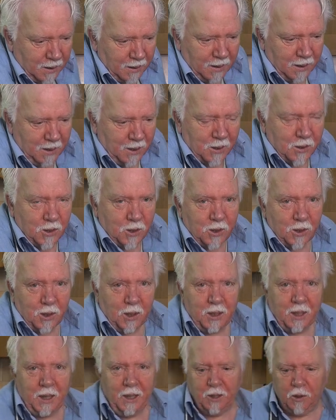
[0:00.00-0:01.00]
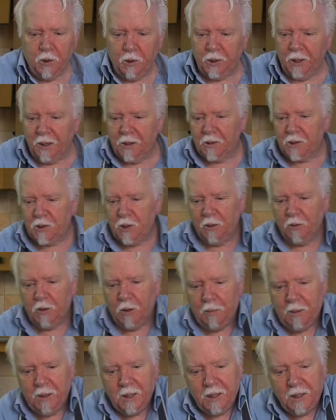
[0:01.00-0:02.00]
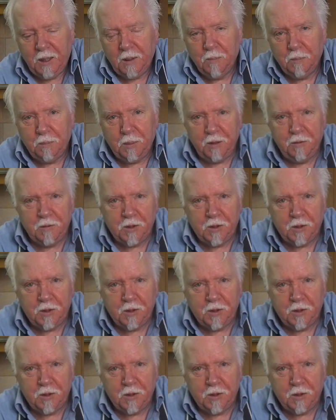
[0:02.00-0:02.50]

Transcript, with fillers: let's get cooking. So I've got my beef